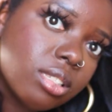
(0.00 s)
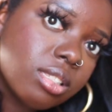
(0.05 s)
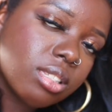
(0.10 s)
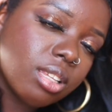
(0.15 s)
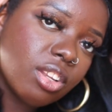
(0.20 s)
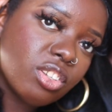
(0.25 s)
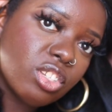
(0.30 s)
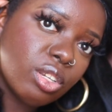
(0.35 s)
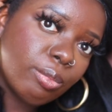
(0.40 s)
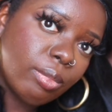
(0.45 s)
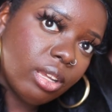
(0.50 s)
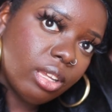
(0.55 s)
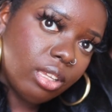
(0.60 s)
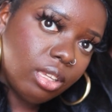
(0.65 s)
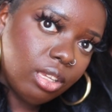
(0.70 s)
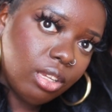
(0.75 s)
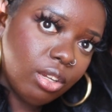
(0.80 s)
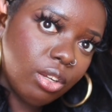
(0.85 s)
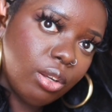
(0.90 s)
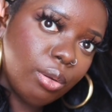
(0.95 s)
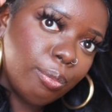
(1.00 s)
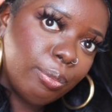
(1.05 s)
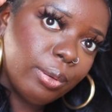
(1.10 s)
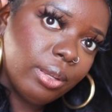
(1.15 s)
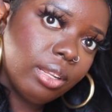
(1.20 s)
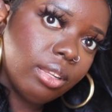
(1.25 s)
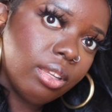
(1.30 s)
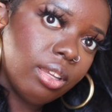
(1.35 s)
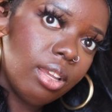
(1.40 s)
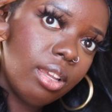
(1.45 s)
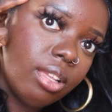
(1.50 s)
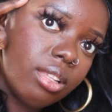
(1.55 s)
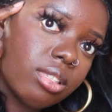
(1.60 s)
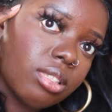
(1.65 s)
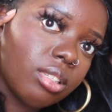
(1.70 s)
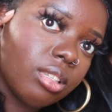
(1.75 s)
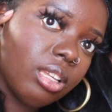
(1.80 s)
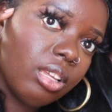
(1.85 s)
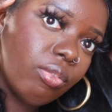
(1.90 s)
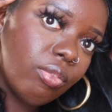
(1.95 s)
is touching my ear, but
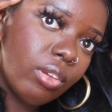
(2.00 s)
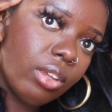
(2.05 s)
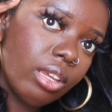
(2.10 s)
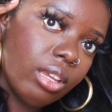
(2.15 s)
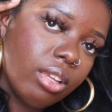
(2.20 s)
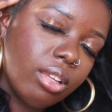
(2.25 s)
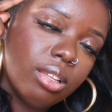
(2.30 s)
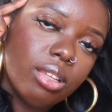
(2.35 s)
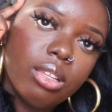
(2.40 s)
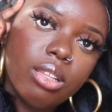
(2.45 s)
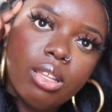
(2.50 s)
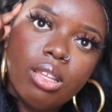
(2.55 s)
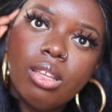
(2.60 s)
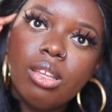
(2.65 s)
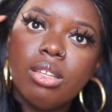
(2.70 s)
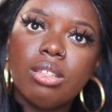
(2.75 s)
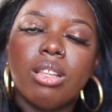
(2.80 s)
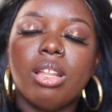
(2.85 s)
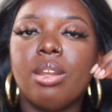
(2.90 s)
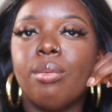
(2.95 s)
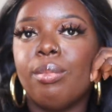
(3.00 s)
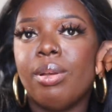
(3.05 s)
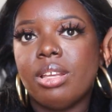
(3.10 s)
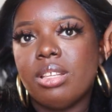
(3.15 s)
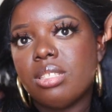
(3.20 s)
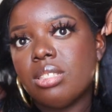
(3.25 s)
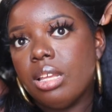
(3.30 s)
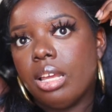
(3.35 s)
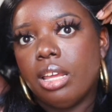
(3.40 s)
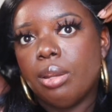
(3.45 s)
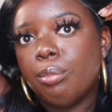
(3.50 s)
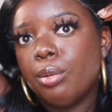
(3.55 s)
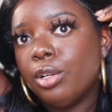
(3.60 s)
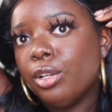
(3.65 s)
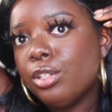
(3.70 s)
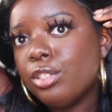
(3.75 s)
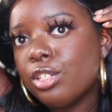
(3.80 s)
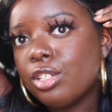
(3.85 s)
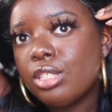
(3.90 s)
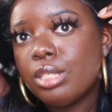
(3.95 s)
it's leaving a lot of my
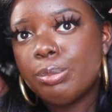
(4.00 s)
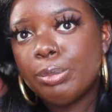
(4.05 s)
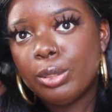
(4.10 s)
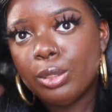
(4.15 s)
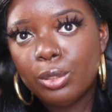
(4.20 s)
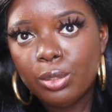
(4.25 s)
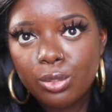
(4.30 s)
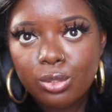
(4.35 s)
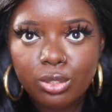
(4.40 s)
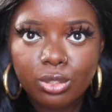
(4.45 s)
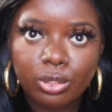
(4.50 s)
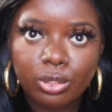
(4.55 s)
sideburns exposed.